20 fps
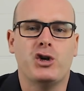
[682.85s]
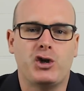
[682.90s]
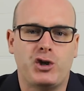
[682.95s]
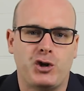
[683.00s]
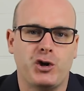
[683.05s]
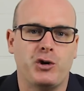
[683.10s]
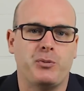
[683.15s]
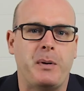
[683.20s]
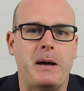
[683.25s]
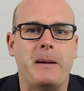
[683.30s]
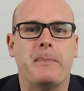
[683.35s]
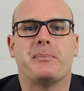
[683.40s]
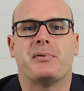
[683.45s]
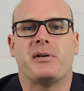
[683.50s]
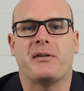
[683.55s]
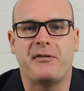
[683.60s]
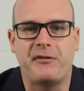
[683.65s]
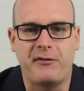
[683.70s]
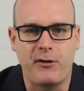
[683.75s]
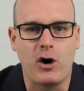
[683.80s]
should be
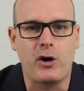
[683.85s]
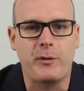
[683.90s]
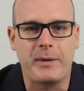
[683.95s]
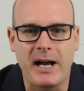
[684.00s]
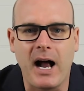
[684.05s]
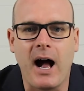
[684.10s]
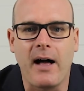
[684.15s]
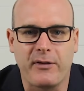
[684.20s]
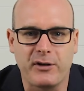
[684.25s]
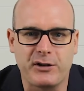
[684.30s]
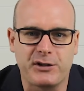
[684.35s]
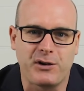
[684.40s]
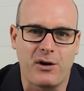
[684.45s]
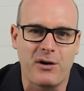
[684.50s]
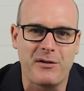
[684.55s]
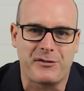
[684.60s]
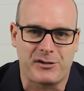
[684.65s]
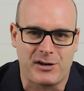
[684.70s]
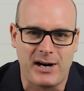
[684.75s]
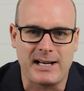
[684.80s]
preferring others
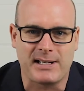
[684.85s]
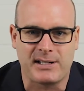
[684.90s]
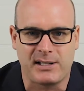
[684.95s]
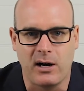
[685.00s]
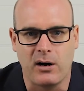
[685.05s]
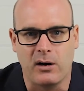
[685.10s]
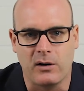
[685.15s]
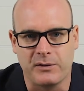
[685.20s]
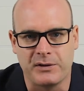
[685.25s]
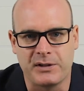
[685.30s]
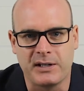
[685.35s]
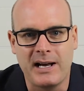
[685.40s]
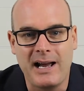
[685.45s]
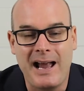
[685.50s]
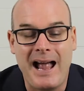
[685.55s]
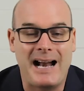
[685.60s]
over ourselves.